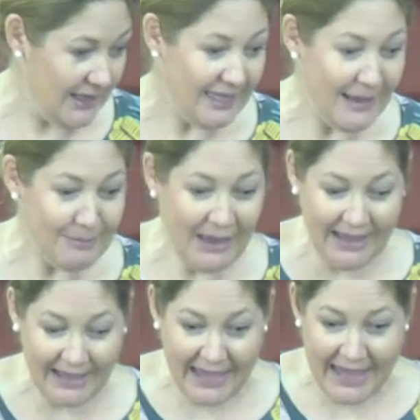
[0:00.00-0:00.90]
They
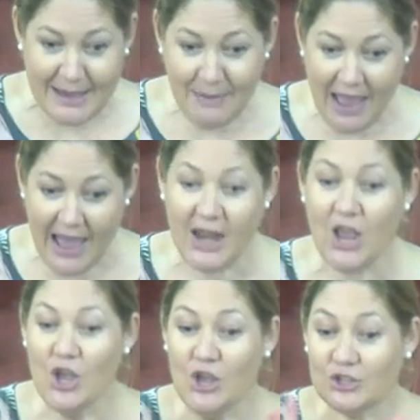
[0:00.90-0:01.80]
play a key part,
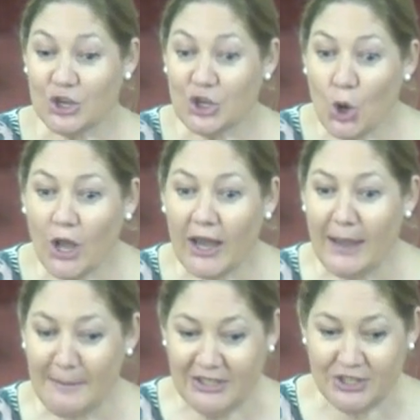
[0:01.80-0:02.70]
so you're going to
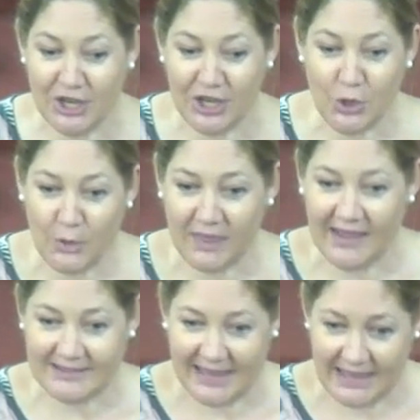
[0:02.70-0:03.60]
imagine that you are
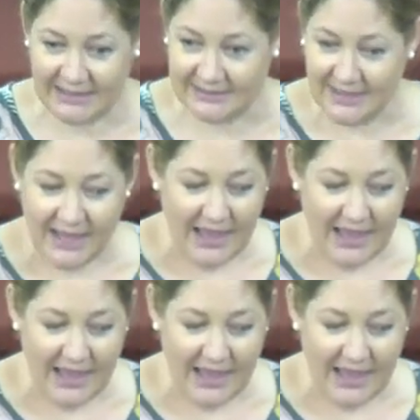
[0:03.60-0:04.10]
these kids.